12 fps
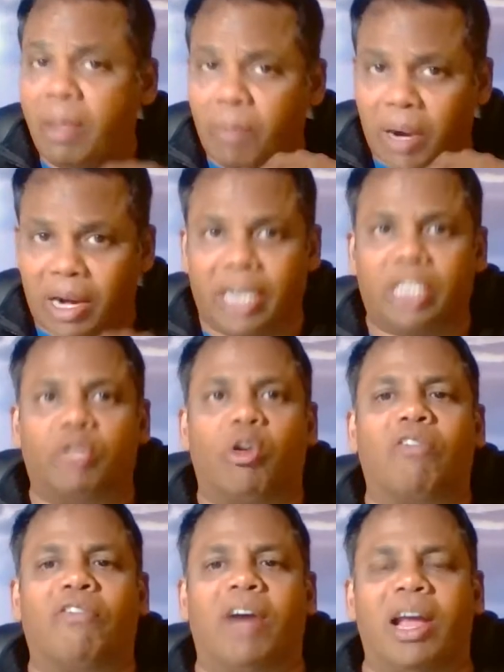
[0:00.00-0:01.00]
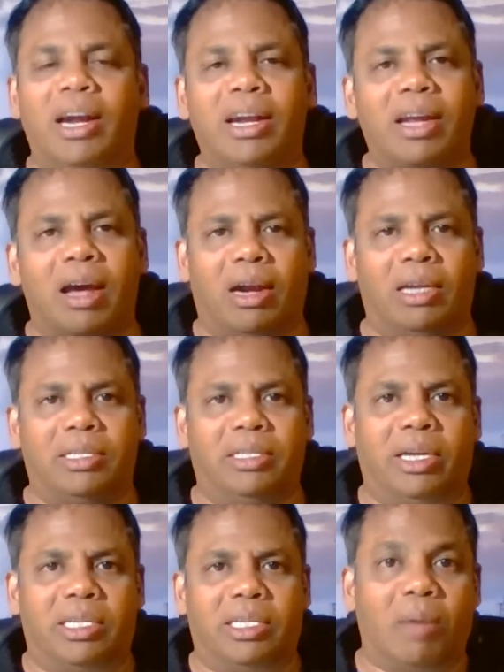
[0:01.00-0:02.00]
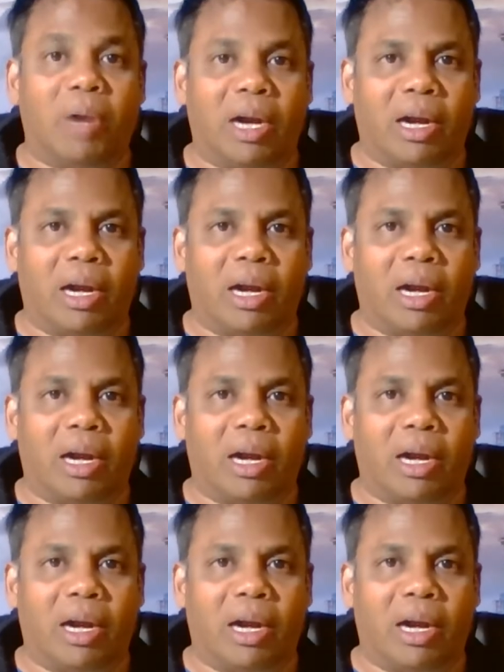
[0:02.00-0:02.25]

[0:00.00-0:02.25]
but let's not file it unless there is complete